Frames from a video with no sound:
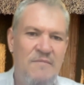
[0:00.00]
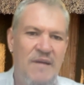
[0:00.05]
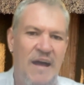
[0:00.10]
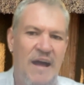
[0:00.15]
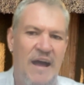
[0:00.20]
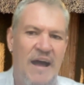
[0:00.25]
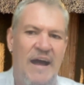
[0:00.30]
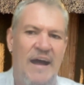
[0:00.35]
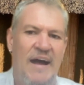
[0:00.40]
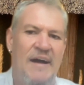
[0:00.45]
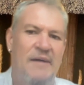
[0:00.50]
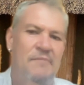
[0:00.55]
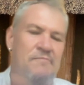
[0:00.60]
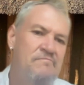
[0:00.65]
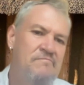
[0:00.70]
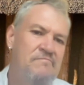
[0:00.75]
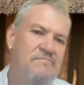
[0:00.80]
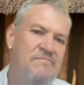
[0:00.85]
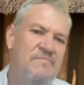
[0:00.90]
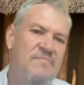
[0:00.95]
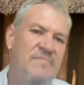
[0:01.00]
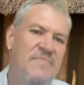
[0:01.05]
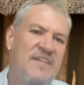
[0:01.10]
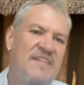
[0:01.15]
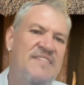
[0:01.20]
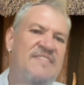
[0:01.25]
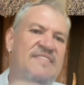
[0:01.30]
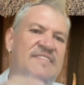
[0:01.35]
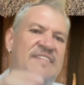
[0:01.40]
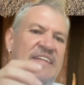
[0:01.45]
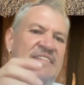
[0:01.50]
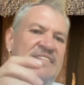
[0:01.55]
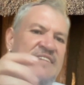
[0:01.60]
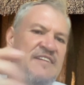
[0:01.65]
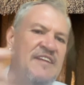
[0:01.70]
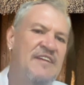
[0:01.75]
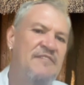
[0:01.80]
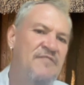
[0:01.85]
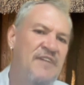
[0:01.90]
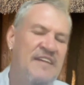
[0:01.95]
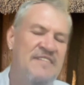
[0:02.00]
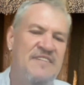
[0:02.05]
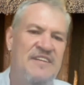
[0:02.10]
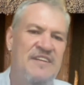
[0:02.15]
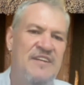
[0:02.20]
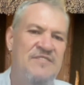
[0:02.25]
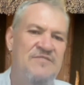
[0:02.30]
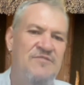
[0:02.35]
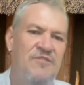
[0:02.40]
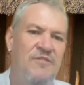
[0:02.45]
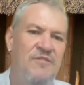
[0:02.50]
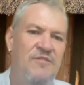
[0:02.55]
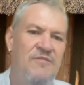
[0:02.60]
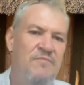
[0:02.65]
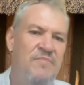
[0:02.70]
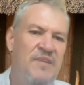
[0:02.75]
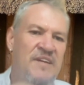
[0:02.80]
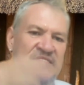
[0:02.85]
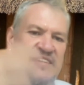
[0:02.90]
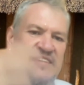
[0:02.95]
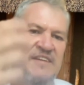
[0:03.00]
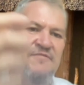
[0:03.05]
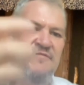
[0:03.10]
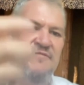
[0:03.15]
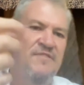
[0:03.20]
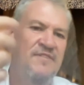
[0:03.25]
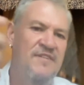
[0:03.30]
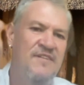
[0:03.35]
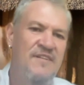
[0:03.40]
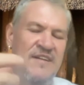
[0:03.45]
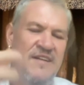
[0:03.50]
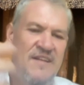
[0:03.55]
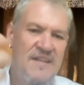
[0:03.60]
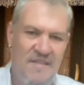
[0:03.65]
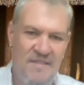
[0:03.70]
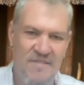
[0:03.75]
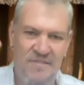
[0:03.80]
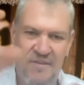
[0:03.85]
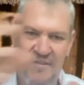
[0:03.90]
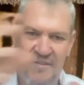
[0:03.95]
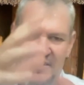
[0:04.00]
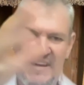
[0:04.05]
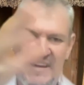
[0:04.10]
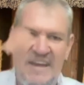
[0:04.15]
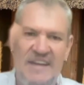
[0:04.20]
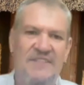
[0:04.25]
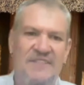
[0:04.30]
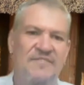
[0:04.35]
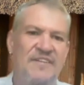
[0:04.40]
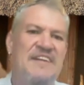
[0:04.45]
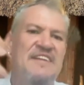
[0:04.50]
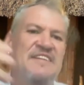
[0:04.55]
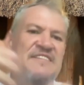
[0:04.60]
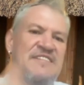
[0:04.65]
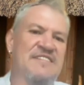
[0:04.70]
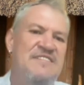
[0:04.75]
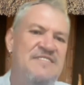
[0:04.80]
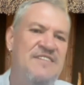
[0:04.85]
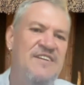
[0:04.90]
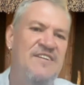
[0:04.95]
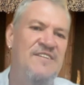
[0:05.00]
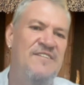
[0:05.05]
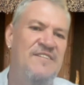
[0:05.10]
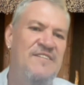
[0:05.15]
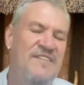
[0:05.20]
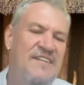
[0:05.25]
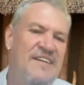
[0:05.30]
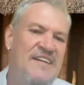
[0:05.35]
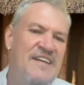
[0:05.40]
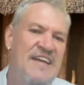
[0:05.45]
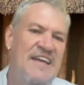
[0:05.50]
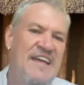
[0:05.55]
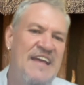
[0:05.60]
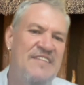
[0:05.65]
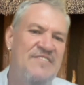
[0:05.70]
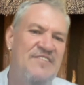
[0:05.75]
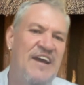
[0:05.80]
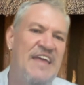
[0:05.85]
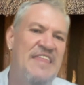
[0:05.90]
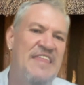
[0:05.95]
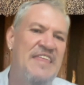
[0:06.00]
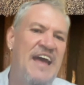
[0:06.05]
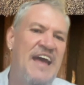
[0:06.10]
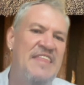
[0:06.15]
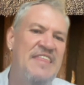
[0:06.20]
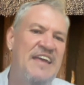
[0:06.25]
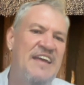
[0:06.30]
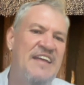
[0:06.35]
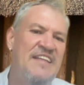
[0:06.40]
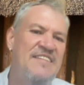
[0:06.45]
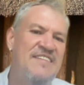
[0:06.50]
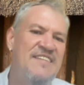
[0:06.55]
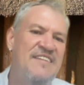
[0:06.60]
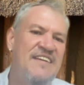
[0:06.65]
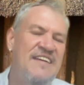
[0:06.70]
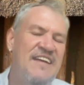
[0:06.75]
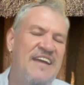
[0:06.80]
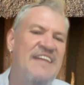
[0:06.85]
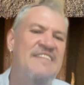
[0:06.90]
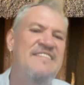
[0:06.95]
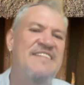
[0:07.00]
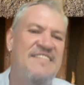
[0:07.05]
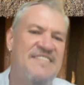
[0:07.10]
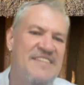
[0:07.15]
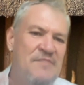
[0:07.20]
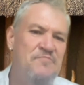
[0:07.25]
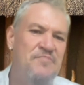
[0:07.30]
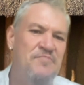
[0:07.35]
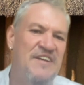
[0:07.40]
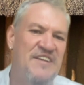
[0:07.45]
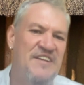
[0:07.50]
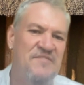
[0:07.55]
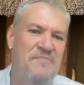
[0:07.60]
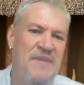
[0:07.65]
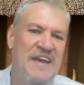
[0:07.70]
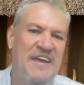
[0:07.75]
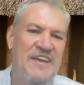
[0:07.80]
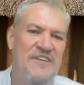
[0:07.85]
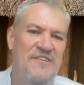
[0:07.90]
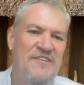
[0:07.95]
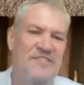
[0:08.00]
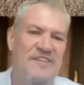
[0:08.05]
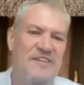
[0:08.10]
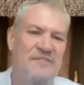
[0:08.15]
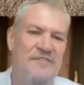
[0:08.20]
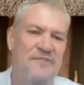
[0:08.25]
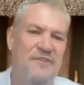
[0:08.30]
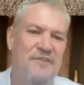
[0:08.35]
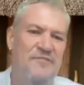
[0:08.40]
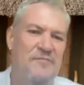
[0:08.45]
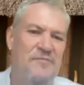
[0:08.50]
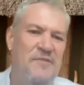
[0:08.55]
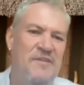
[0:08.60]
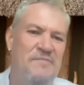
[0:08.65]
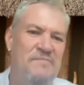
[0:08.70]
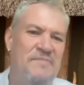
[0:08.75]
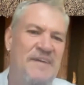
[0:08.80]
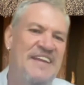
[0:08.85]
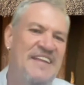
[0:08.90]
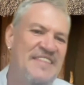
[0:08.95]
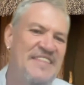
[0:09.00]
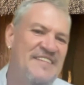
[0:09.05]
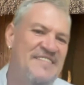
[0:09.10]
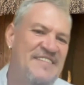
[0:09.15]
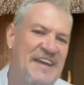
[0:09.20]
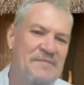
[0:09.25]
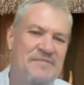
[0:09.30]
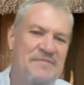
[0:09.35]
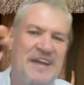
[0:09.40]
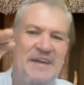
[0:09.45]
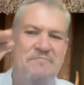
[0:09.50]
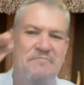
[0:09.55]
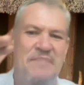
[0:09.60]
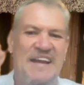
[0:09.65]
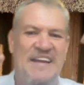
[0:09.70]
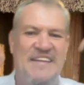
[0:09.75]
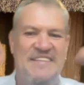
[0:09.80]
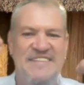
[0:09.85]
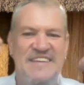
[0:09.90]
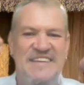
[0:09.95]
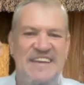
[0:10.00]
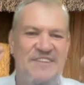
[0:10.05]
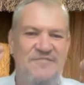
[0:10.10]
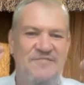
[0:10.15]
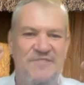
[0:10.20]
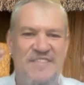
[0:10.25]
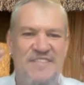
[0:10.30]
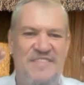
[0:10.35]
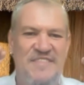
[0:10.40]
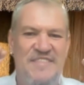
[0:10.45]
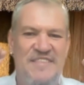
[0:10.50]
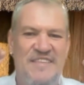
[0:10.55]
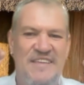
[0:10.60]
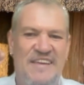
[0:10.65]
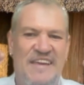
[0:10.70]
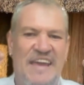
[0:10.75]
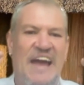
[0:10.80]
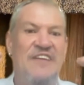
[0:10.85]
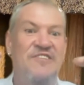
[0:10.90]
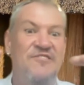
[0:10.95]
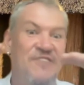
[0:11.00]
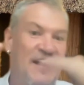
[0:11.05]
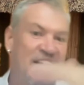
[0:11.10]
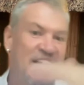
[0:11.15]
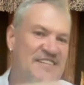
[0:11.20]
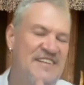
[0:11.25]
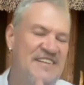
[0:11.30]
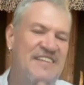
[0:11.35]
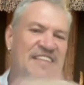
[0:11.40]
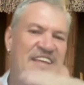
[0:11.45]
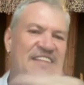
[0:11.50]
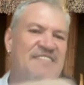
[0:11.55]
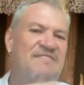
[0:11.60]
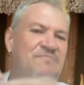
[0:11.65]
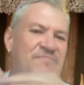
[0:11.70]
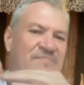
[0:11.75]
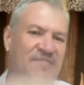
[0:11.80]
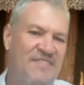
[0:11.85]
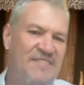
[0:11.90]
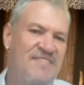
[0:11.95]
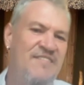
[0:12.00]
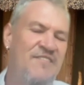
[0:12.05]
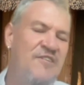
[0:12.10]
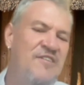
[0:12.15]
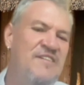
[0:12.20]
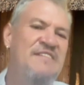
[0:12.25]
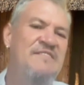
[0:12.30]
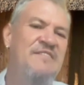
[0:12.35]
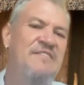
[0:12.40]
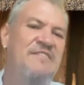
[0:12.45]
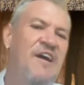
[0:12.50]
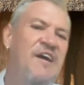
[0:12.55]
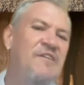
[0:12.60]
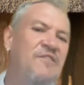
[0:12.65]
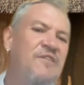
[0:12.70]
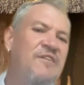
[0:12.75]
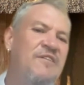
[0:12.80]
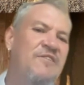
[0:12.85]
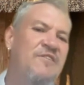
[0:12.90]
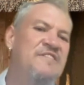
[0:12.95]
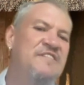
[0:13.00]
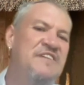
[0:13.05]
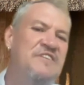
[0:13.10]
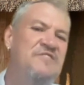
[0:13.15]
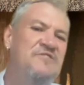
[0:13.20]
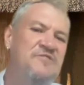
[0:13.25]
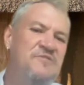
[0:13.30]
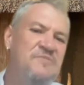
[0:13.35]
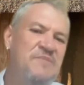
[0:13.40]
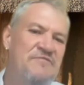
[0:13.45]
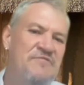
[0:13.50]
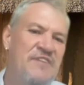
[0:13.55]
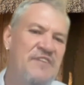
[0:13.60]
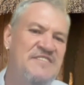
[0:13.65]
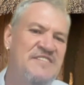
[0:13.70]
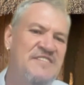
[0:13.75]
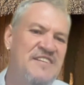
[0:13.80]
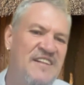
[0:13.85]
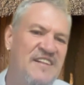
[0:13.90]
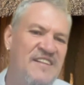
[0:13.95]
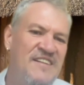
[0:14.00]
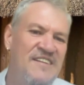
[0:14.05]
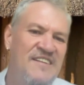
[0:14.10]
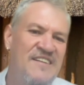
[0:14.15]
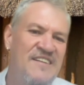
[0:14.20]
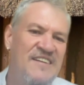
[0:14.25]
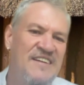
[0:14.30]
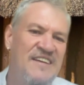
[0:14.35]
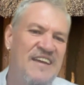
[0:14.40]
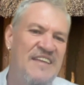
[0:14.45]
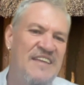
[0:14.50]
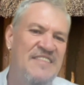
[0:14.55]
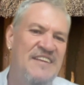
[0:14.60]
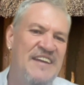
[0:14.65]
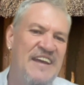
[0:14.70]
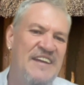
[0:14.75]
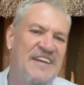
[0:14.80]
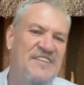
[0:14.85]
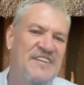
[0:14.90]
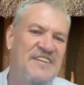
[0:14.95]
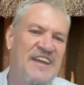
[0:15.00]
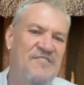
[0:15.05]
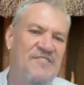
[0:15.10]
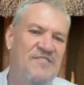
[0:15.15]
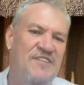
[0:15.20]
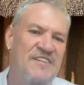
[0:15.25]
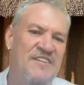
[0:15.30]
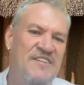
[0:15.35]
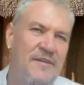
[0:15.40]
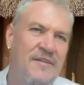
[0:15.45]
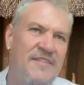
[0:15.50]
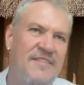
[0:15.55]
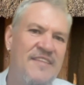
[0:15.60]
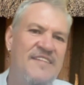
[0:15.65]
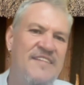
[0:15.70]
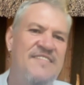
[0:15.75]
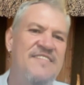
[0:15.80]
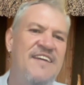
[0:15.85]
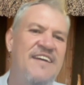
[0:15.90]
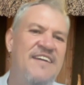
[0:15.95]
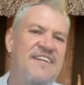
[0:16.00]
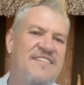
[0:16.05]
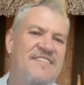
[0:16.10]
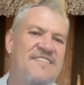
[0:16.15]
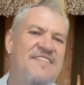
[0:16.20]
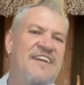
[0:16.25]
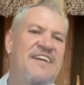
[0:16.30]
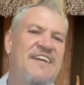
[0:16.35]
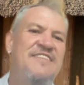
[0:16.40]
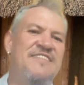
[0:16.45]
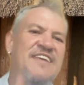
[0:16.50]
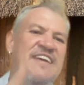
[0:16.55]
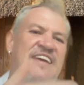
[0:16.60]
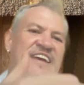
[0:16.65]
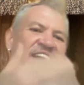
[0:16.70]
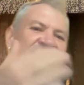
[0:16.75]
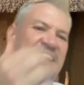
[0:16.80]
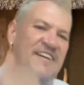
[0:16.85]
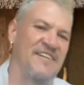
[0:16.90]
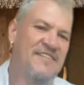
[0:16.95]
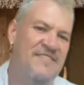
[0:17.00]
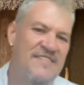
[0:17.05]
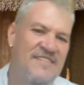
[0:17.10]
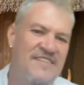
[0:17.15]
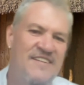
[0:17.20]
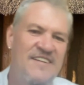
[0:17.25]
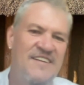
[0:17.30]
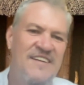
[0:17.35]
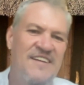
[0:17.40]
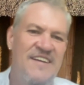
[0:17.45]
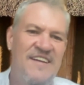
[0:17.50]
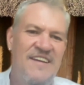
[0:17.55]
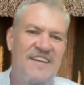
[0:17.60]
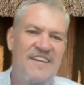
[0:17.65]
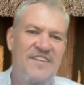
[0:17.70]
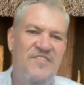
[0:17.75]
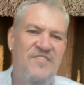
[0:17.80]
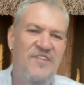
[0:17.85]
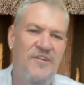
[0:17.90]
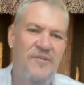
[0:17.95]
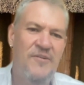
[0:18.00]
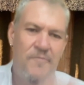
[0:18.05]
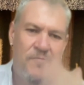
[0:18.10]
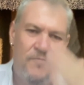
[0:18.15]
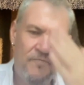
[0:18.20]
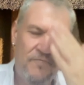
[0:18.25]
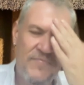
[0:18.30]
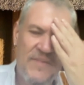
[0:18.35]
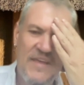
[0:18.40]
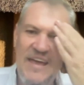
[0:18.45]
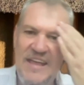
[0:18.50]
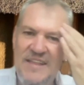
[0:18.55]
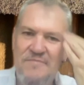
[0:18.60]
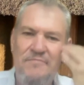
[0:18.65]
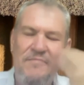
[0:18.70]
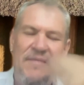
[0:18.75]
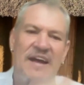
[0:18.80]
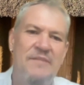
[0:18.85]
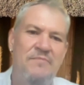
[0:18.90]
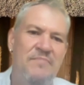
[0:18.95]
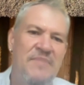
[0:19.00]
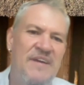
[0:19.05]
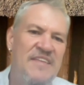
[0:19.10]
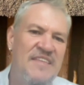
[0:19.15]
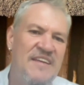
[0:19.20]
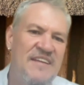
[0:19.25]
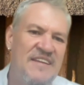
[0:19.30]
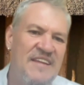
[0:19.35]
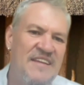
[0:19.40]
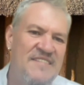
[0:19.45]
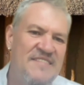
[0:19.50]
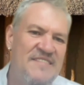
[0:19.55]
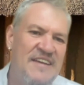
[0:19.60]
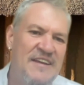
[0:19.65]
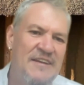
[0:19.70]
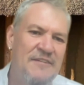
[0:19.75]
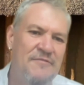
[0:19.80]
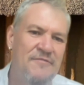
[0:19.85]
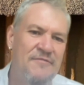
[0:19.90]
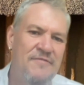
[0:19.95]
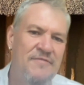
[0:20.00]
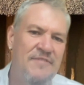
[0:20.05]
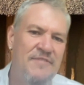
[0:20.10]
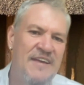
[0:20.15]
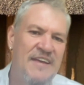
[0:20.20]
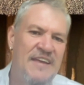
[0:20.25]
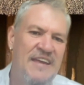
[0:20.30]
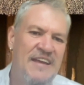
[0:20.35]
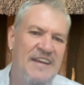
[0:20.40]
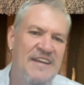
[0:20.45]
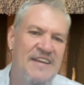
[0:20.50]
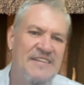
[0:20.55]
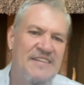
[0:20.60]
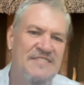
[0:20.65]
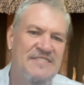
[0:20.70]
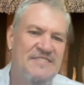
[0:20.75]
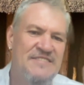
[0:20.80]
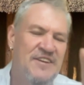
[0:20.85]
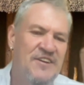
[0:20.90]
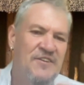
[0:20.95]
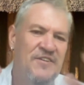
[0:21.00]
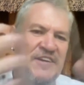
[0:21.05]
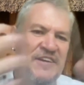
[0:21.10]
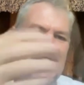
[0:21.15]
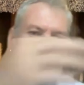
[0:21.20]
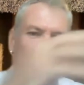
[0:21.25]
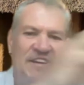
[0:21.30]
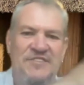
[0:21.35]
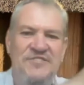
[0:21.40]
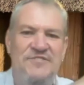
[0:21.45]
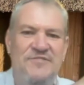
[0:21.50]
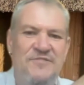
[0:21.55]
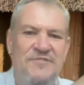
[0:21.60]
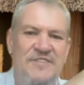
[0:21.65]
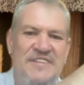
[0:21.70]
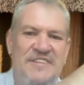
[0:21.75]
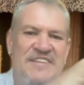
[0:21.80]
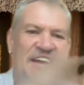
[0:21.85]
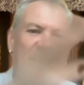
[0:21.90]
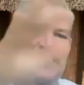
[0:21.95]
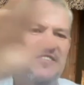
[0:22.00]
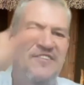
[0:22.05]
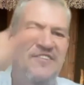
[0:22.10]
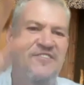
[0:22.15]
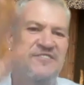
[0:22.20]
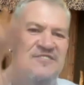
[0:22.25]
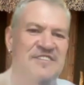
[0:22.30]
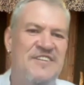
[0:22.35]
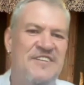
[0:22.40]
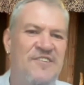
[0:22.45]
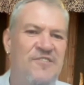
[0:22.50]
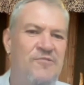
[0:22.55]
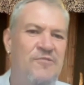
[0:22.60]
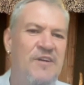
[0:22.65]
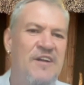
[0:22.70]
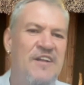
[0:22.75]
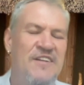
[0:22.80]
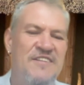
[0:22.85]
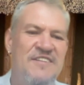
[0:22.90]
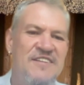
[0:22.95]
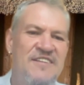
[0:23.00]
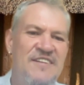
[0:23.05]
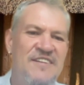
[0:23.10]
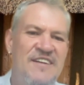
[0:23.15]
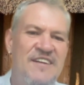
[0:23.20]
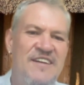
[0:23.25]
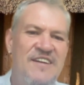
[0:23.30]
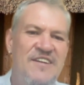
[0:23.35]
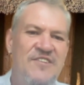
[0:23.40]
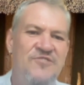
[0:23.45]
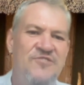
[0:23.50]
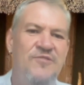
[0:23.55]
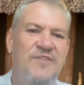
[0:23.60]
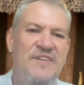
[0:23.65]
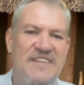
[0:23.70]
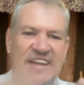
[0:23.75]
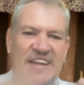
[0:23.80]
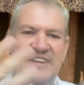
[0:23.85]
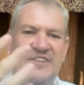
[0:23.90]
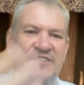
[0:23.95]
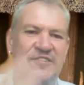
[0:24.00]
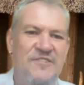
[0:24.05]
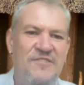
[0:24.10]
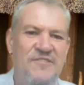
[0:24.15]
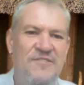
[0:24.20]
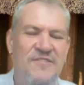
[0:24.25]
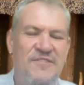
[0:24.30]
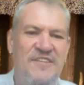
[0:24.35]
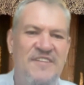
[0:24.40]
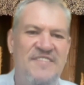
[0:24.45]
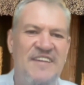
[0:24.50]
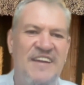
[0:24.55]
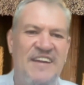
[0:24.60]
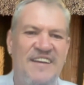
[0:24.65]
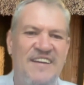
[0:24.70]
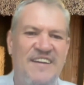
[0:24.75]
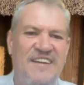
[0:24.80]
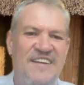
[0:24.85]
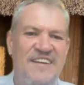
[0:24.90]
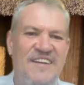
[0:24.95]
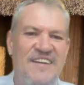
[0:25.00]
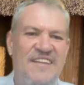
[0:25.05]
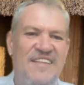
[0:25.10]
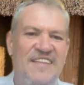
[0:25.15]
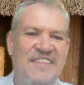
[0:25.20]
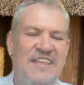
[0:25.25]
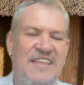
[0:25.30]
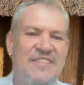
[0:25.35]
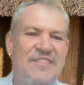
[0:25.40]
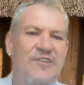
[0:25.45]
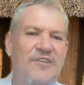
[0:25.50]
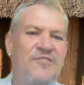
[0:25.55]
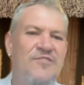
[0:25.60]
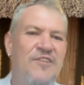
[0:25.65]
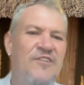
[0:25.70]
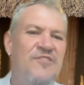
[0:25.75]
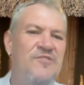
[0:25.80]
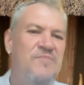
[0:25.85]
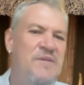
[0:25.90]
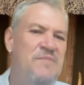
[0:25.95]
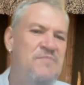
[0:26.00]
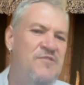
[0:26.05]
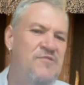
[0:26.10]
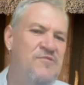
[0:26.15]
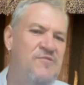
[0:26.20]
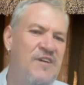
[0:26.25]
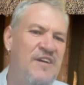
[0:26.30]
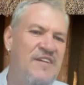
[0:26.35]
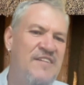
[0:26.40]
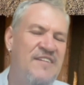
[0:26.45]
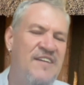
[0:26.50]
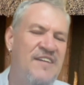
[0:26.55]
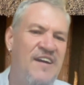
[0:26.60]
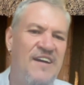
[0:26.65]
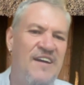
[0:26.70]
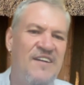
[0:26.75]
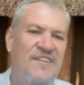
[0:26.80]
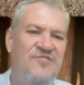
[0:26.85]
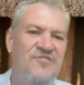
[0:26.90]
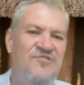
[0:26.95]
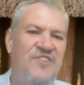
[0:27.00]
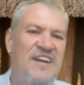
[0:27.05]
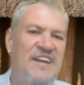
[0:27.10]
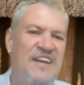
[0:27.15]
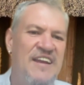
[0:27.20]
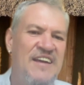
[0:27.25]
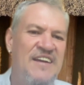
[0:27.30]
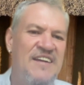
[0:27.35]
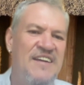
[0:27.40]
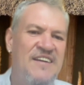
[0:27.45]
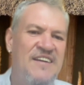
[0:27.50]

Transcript: um, sensitive as it is or perceive those kind of energies. So, so I, I think it's it's as simple as making yourself vulnerable, but at the same time balancing it with can you actually then con- uh, continue to be functional in the day to day world? The sick seek the healer. So it might be that instead of the healers going into the technological world to attend to the sick, that those, those people who are, are struggling,